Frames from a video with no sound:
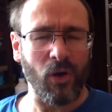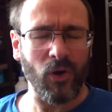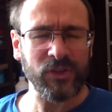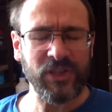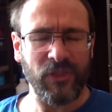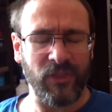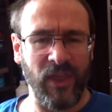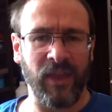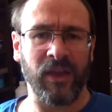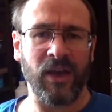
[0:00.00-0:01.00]
odd
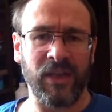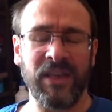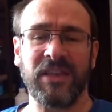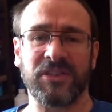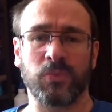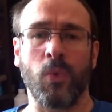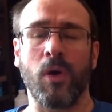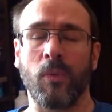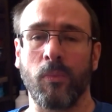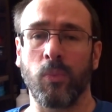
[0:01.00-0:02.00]
thing, and it's
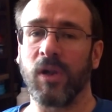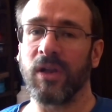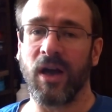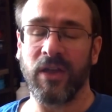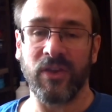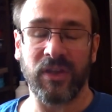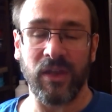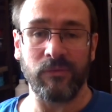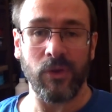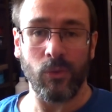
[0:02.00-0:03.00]
what will either
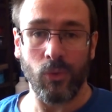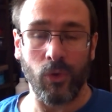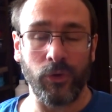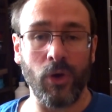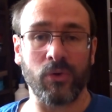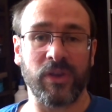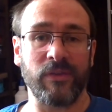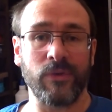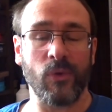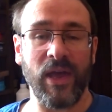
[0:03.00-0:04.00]
give you or not
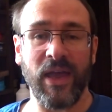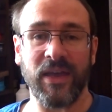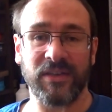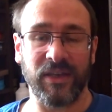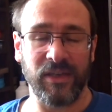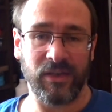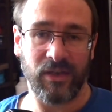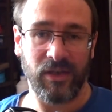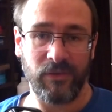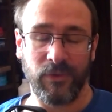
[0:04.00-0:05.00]
give you a headache
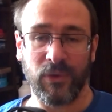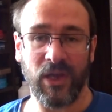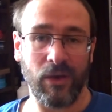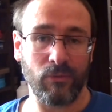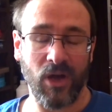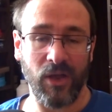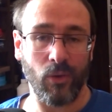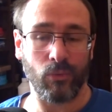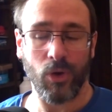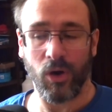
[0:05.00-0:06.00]
if you get it right
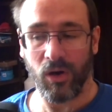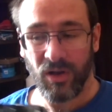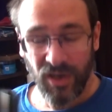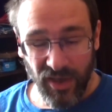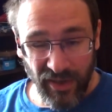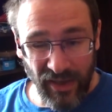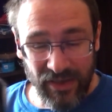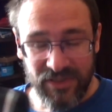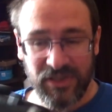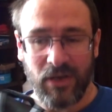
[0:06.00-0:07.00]
or wrong.
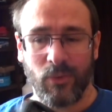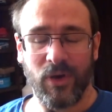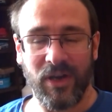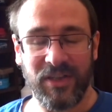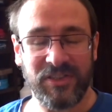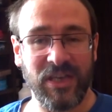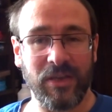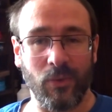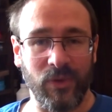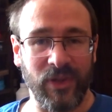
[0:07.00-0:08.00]
So
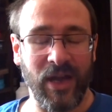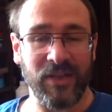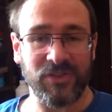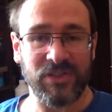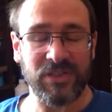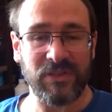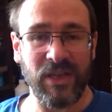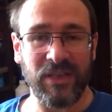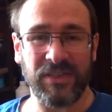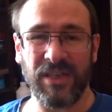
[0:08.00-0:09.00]
tinker with that, and just
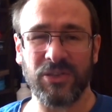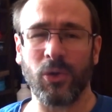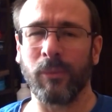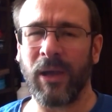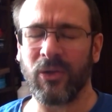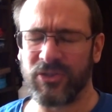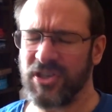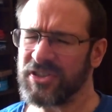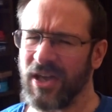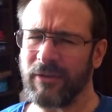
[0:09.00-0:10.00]
is all about,
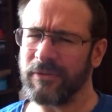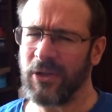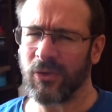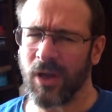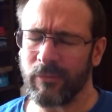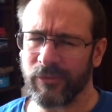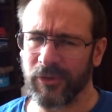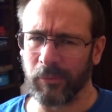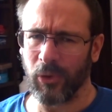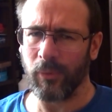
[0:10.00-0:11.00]
does that feel
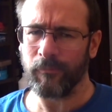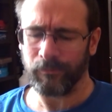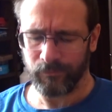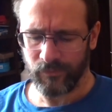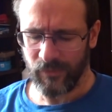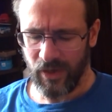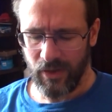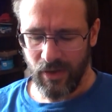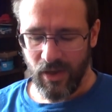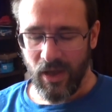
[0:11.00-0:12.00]
comfortable?
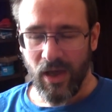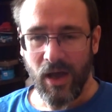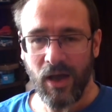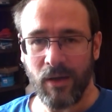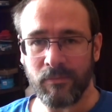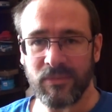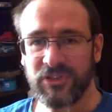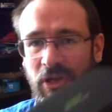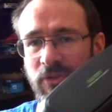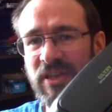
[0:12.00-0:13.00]

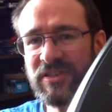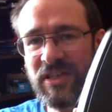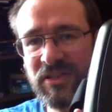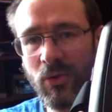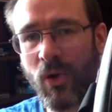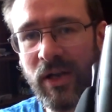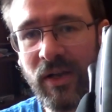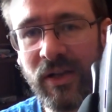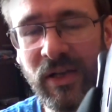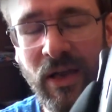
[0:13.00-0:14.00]
So this is quite a
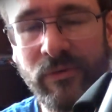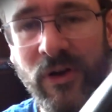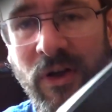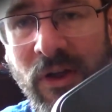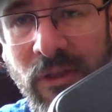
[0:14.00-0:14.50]
clever